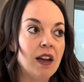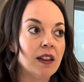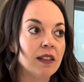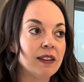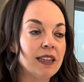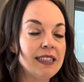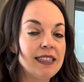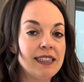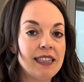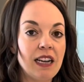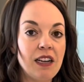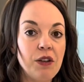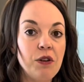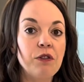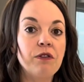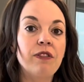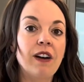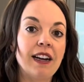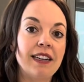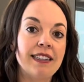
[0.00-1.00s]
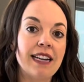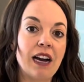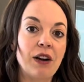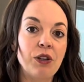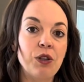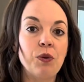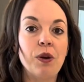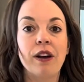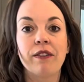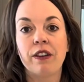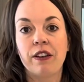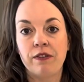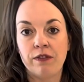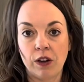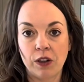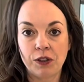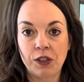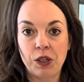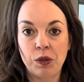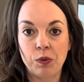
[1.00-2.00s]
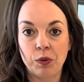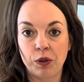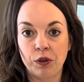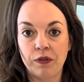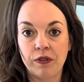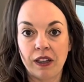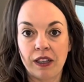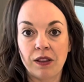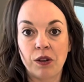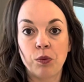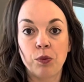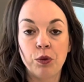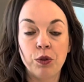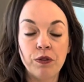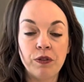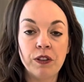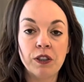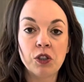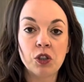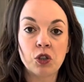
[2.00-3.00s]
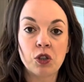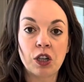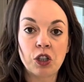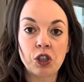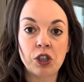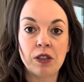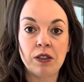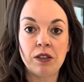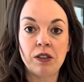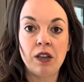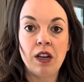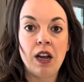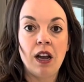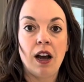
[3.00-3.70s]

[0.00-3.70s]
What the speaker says: let's say you find out you have a faulty roof, that the roof construction,